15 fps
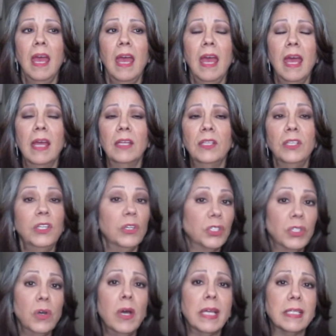And your
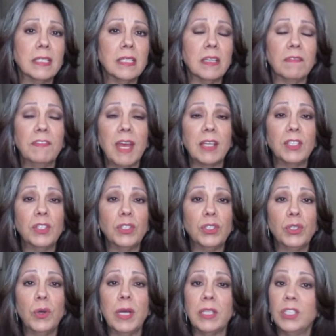joints, it affects your
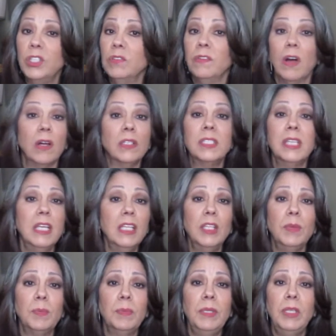joints. You've all seen
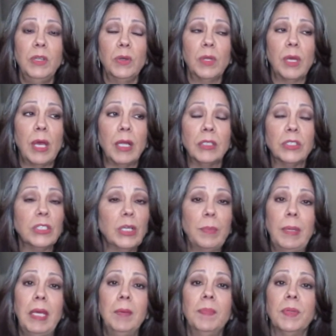the elderly
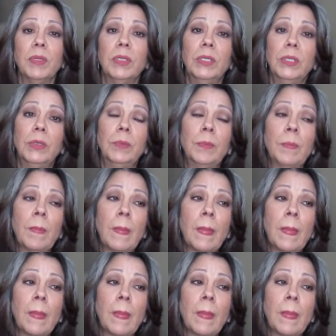people who